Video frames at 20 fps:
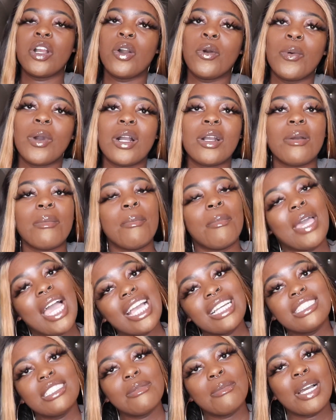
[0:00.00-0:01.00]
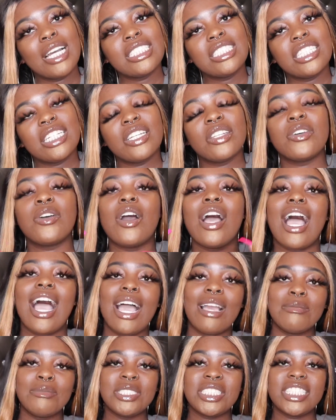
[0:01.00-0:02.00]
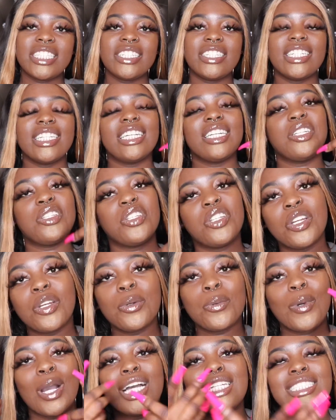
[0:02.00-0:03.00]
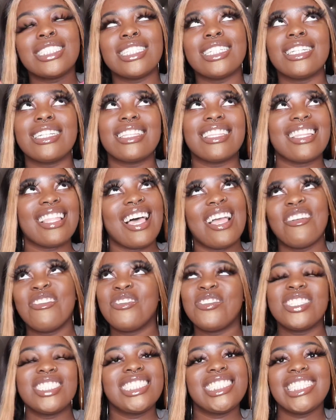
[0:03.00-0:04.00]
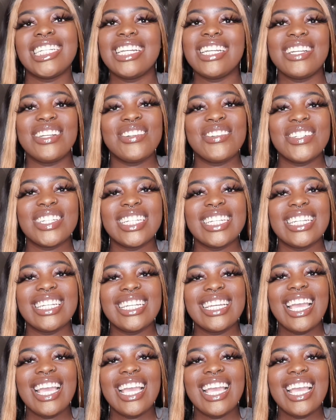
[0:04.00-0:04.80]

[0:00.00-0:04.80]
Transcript: welcome back to my channel i'm jerry and you're watching life with jerry